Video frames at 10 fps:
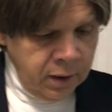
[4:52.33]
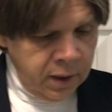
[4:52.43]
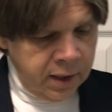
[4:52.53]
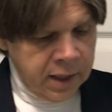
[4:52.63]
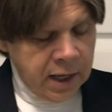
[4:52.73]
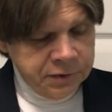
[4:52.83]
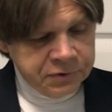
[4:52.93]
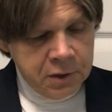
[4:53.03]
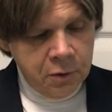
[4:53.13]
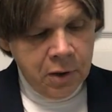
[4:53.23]
And
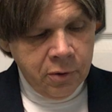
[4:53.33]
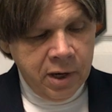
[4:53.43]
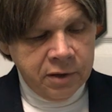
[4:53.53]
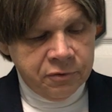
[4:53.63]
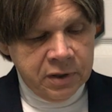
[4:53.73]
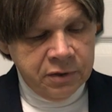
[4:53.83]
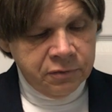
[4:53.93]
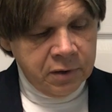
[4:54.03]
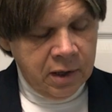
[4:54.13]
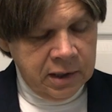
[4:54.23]
also, though, God
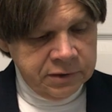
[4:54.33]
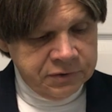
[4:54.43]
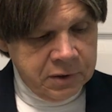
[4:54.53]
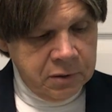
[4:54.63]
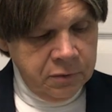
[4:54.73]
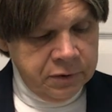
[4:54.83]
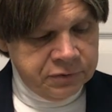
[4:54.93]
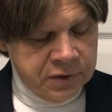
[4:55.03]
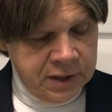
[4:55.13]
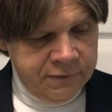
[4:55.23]
says, also the
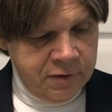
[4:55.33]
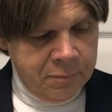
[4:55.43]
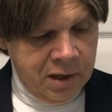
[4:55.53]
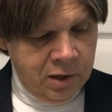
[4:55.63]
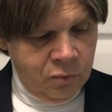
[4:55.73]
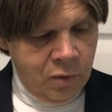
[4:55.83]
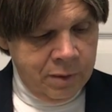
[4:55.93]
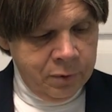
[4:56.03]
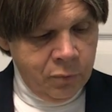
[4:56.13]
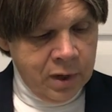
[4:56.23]
son of the
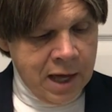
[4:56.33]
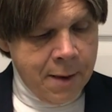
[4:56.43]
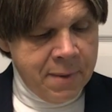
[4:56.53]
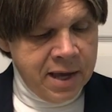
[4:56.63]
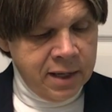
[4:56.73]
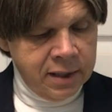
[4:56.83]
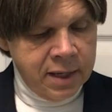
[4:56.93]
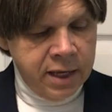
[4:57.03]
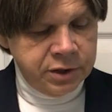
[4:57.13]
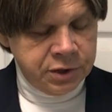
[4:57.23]
bondwoman will I make a
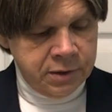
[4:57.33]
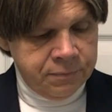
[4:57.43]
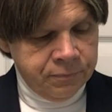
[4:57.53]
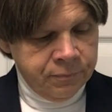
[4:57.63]
nation.